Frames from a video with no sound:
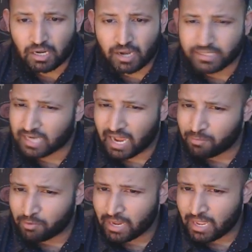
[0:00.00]
is it
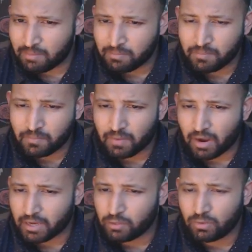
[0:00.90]
Abraham? Are
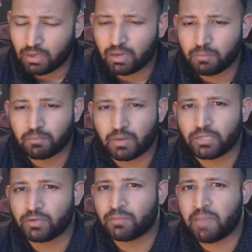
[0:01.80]
you
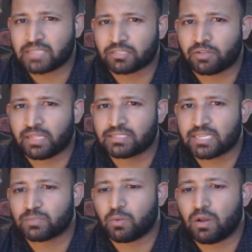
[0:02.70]
doing the master cleanse
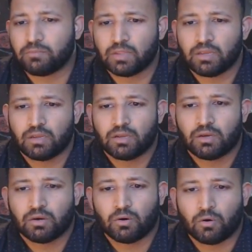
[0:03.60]
as well,
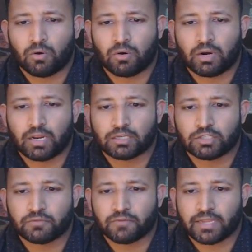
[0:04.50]
or did
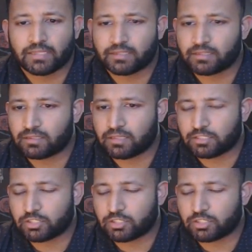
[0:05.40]
you find this